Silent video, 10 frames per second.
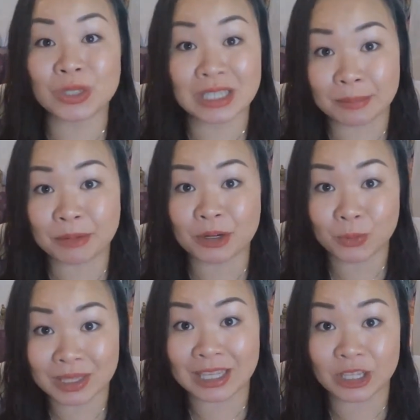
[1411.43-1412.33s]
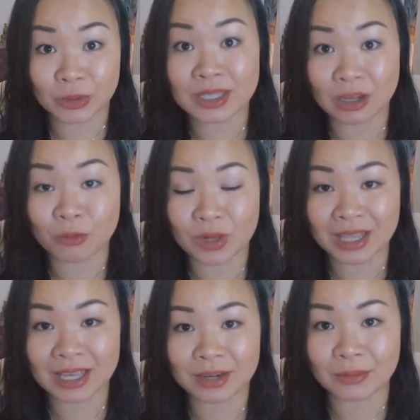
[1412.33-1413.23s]
deeper within yourself with
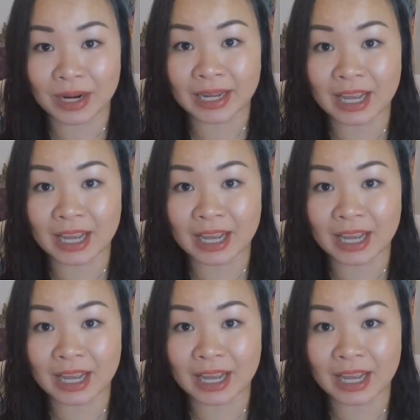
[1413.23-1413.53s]
it, right?